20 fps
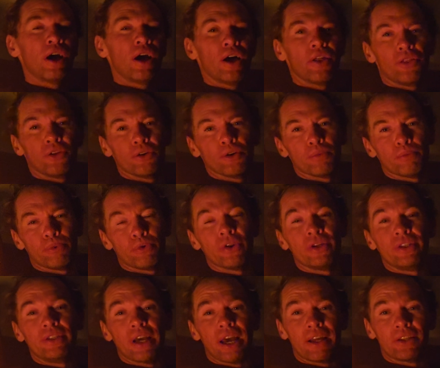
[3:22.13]
other
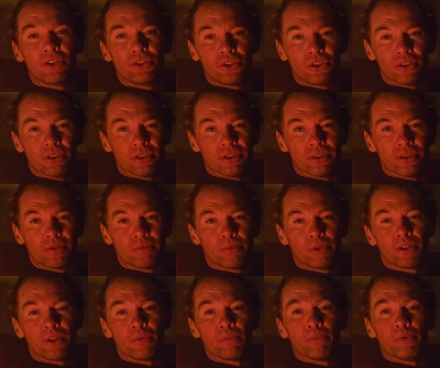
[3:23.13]
pretensions.
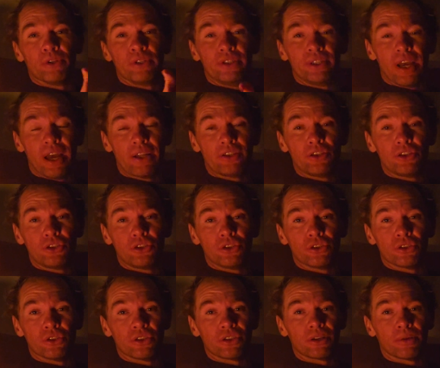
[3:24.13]
But the
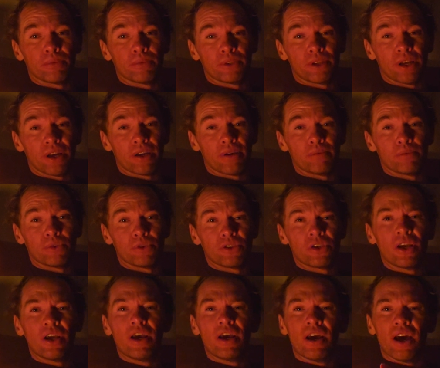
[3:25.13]
pretensions
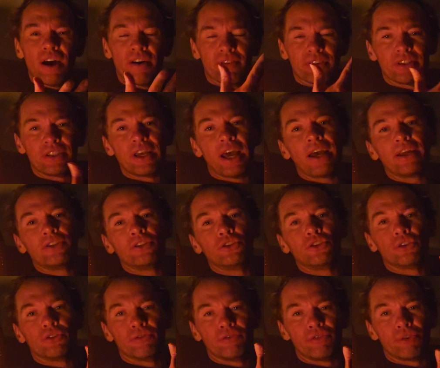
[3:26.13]
sometimes have a
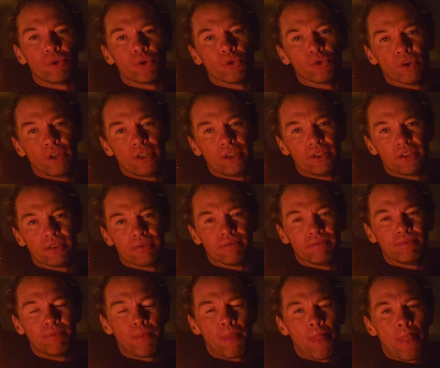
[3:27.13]
tension for a reason.
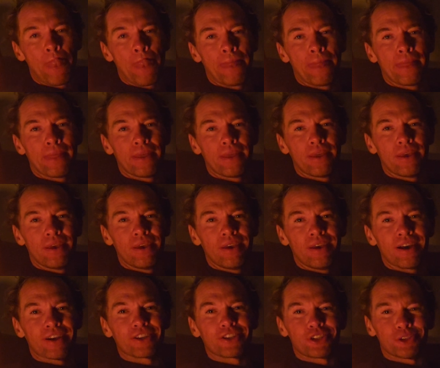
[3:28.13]

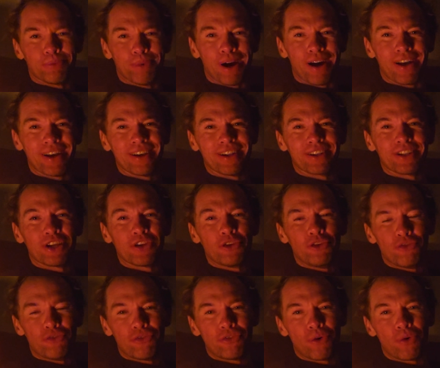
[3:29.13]
A smile that
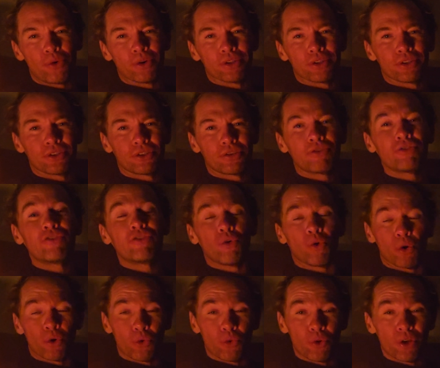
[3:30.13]
you force
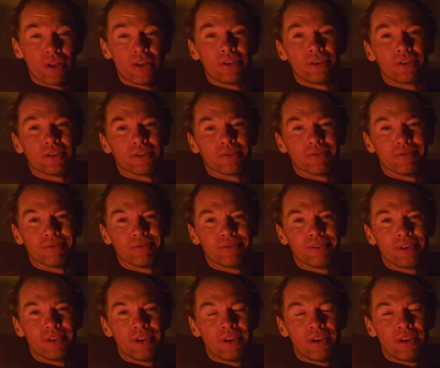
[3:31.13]
for a reason.
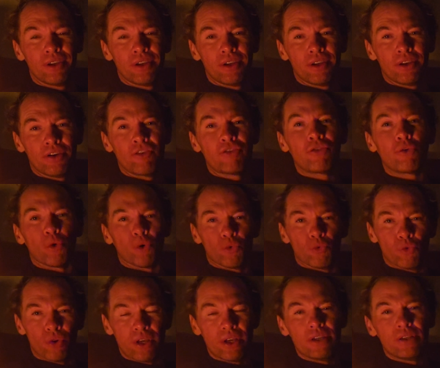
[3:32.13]
For
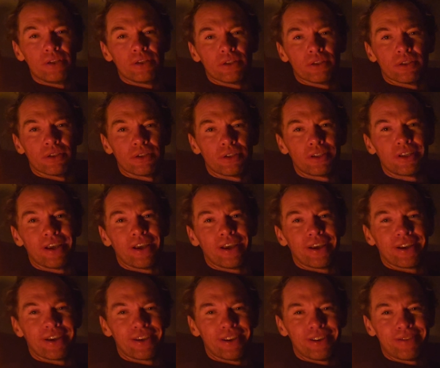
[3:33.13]
reason's
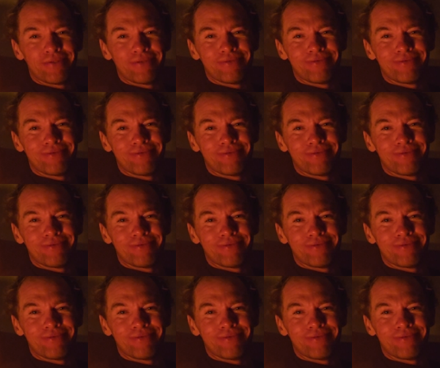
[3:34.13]
sake.